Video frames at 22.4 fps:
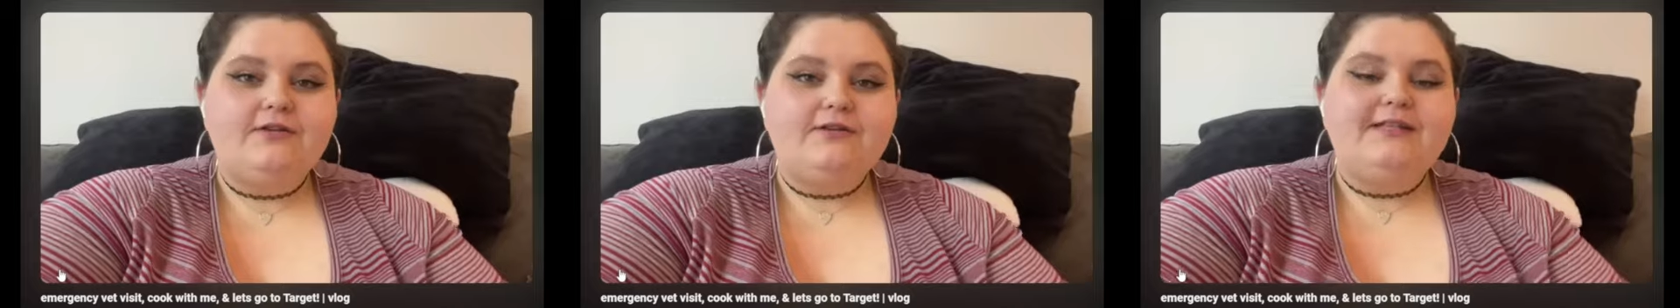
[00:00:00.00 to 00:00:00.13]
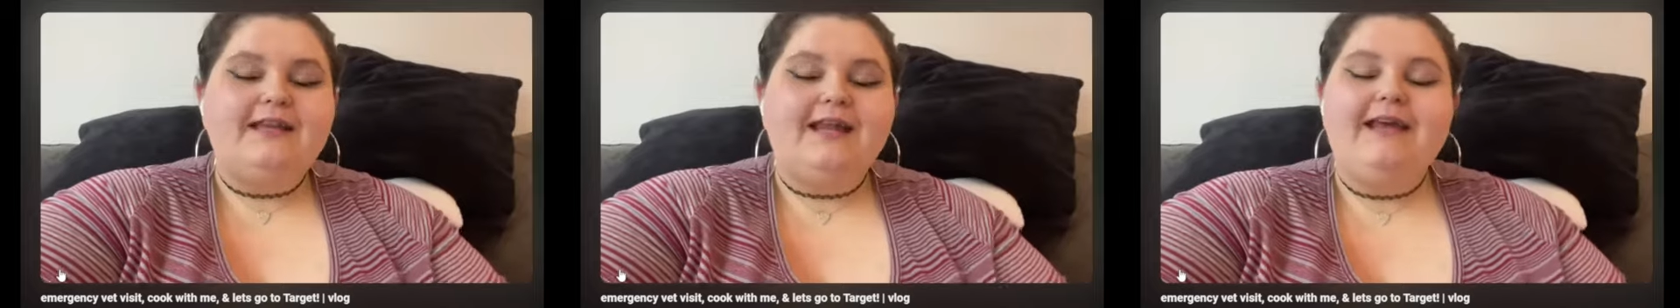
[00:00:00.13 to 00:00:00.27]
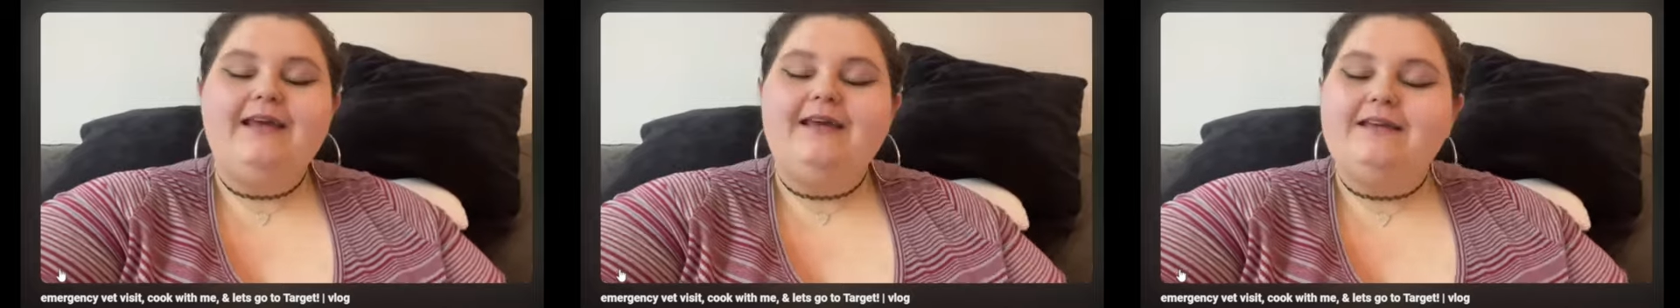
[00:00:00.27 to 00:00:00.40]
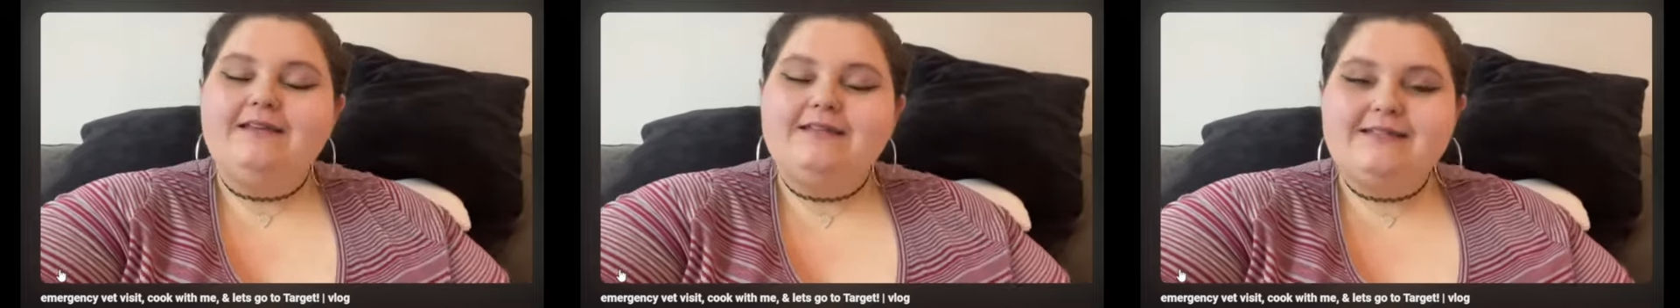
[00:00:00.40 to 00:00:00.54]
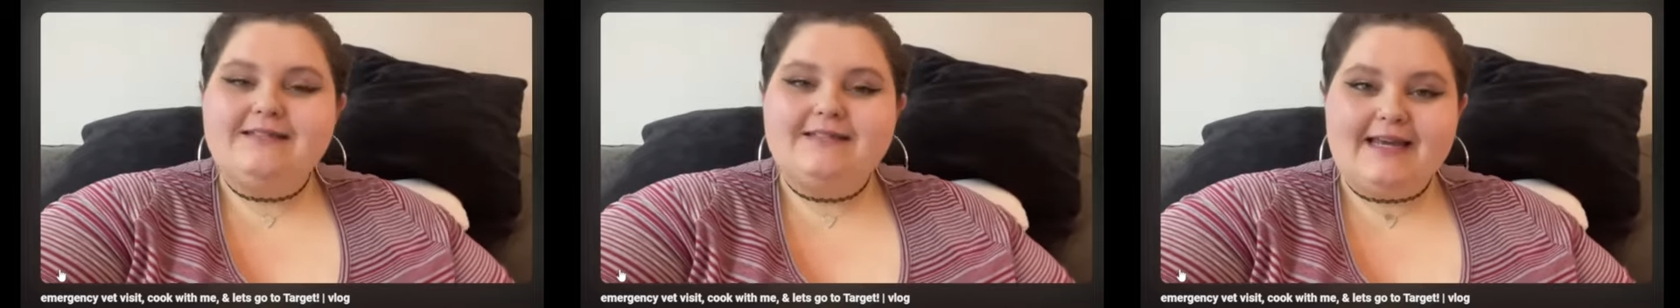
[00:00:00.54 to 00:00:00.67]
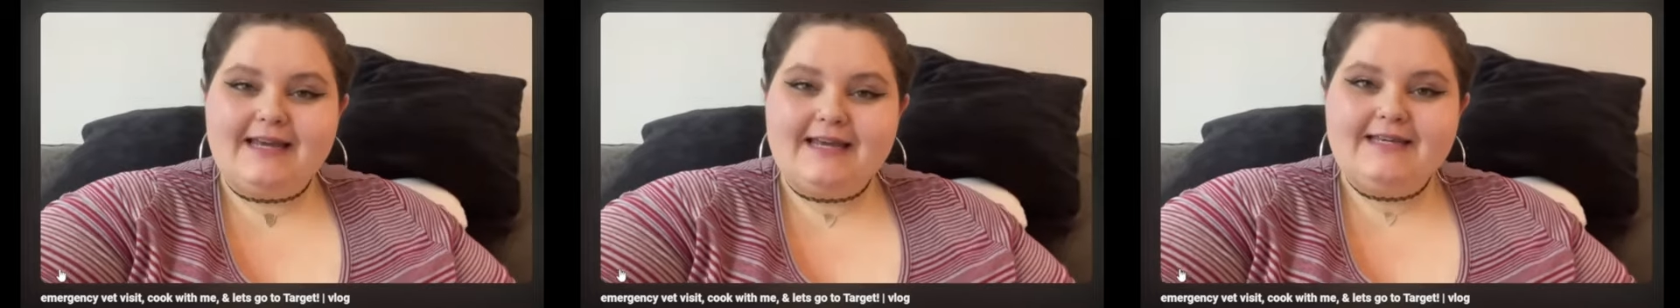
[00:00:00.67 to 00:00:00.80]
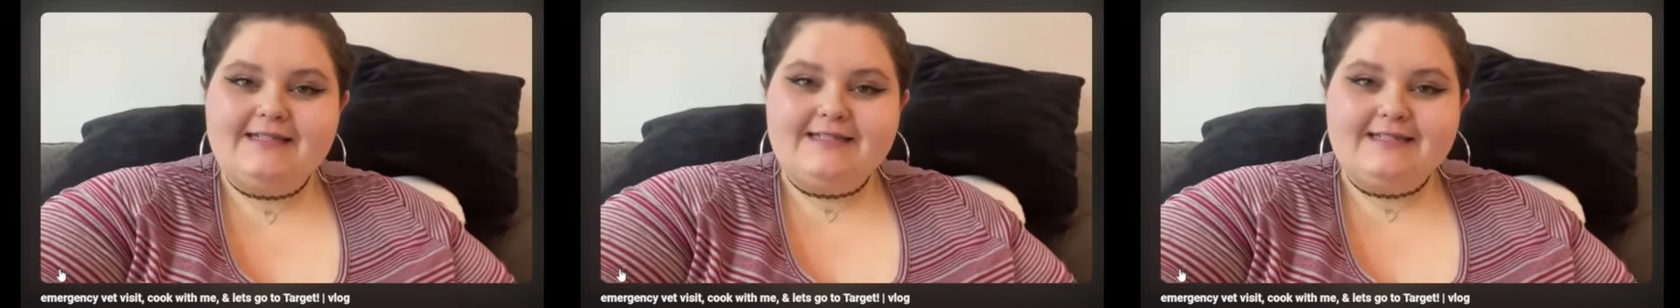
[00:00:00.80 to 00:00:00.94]
So today is
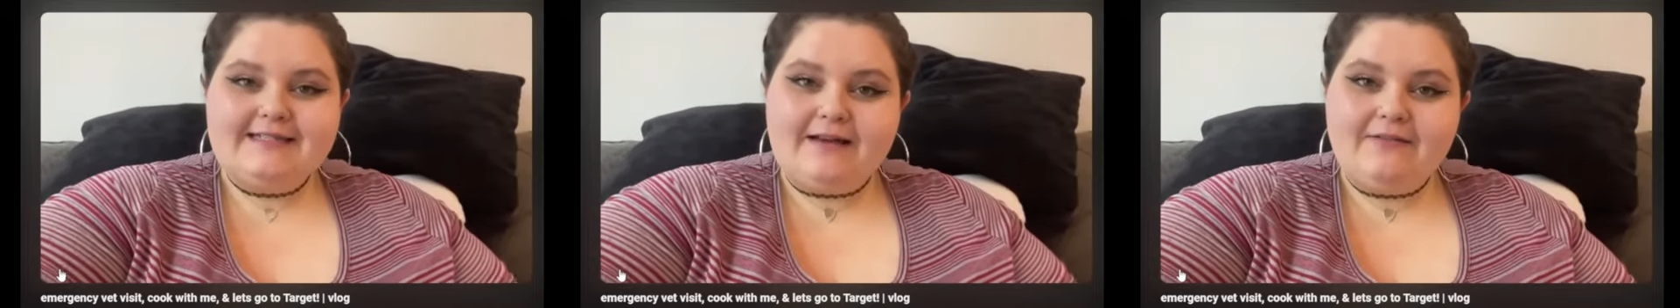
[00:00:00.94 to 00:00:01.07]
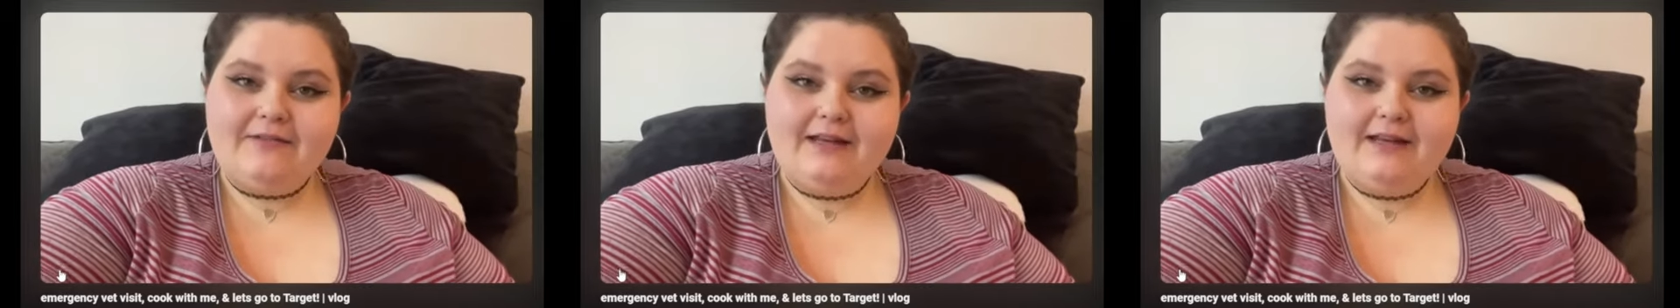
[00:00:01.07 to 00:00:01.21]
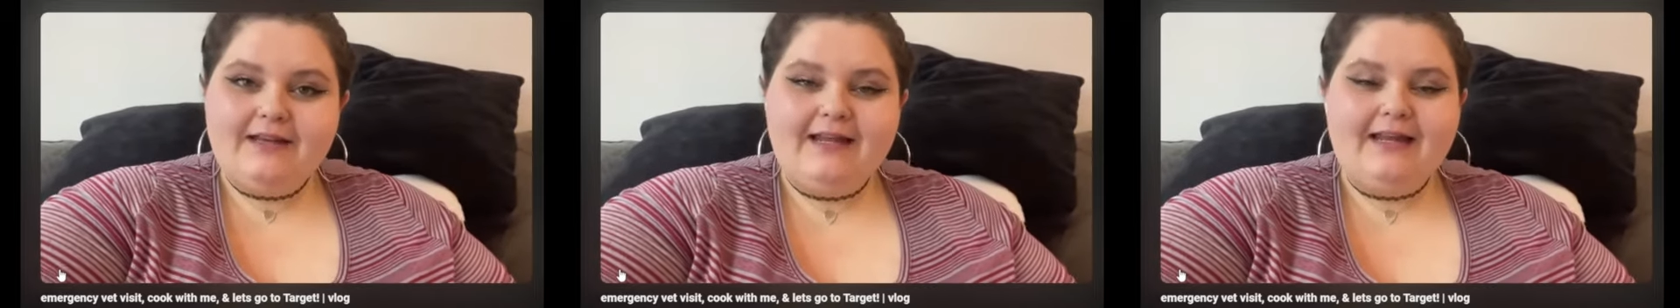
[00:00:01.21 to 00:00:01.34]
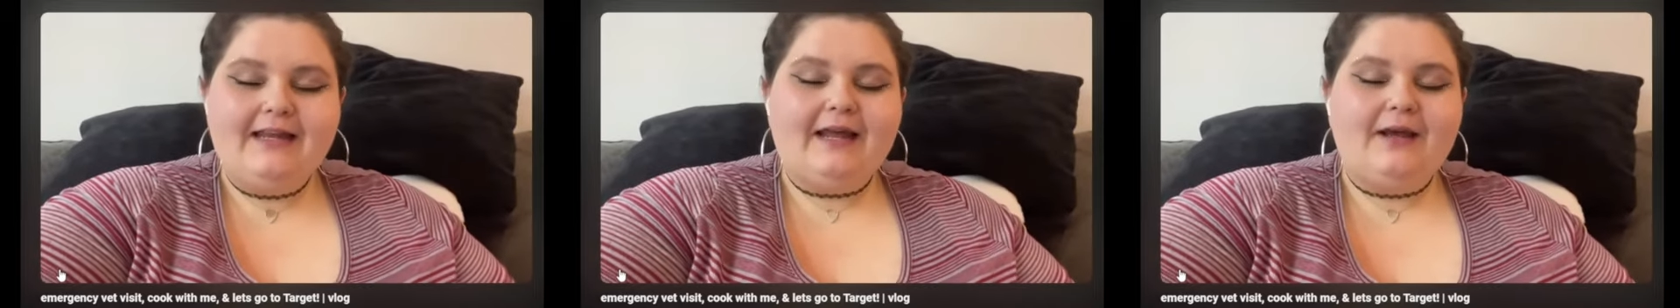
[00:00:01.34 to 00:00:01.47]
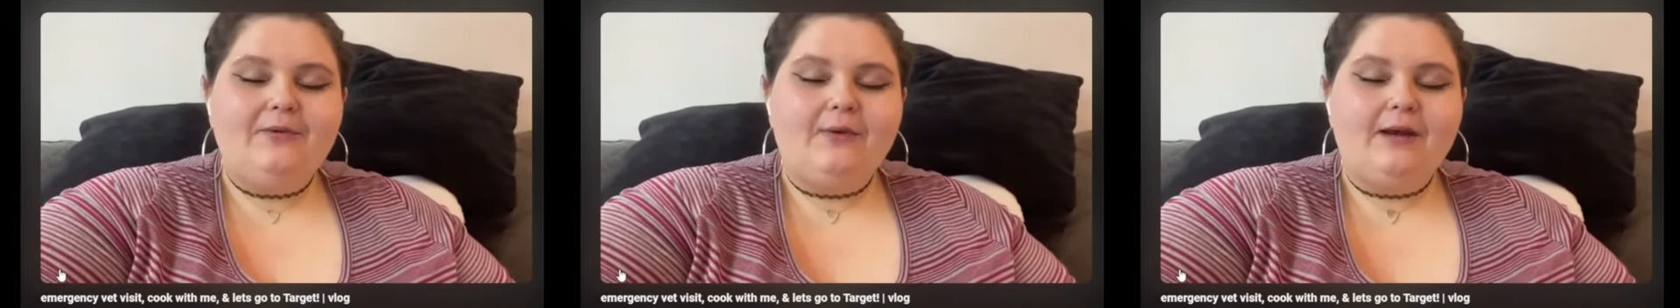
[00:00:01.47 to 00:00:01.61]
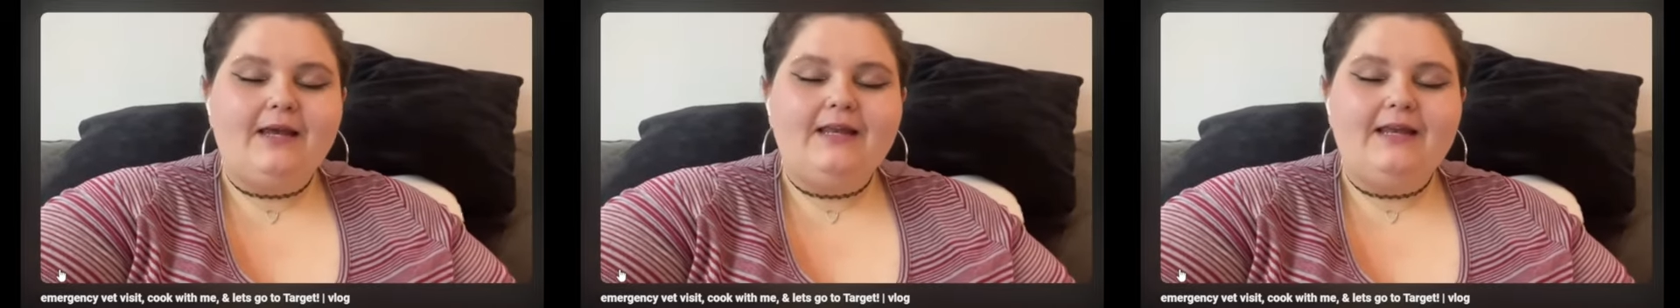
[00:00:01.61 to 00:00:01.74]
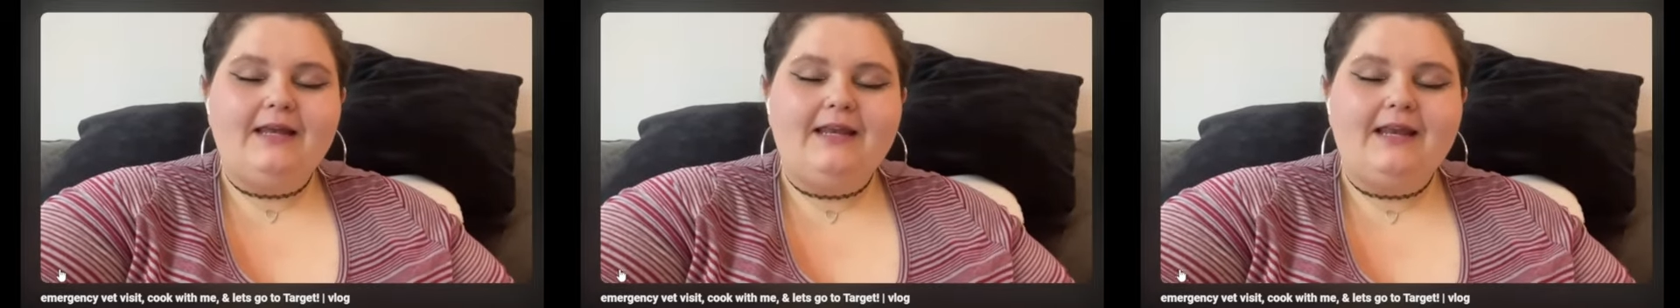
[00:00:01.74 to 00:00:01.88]
day 7 and I
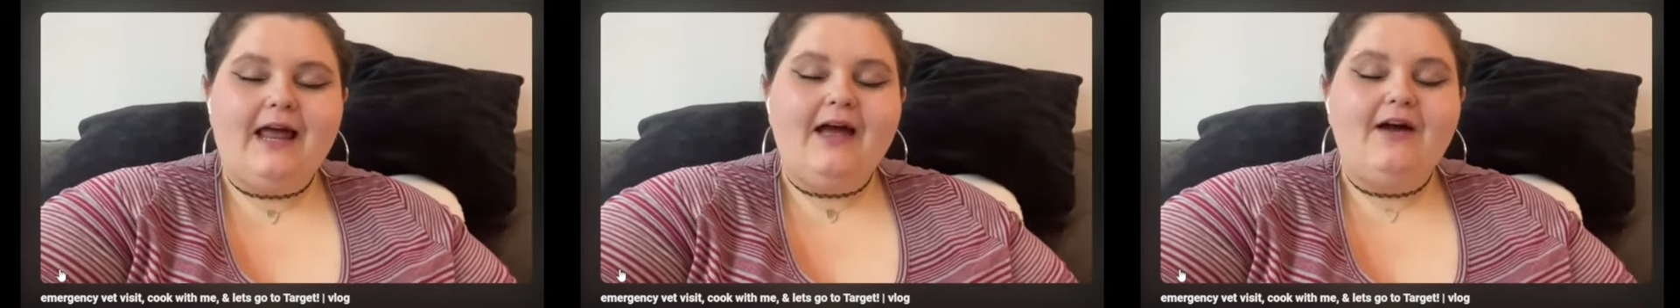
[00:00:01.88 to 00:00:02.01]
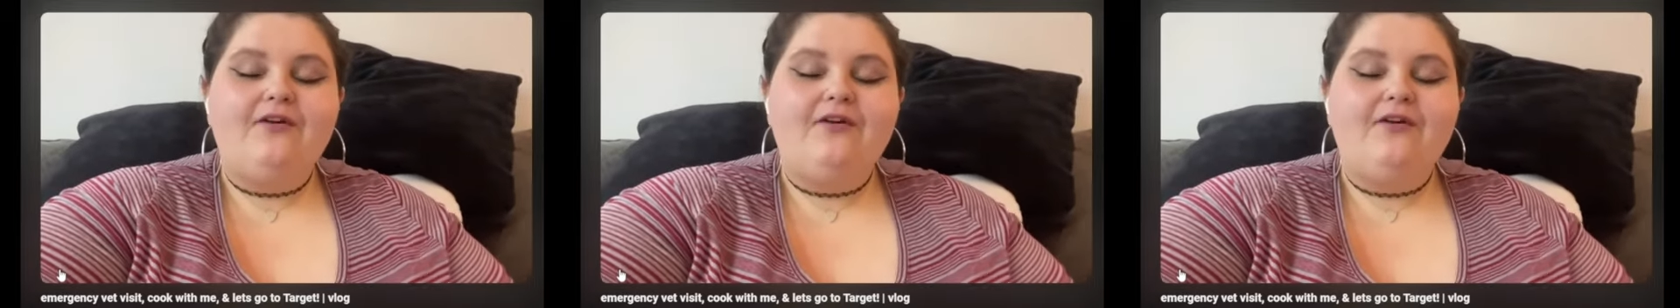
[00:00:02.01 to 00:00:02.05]
weighed in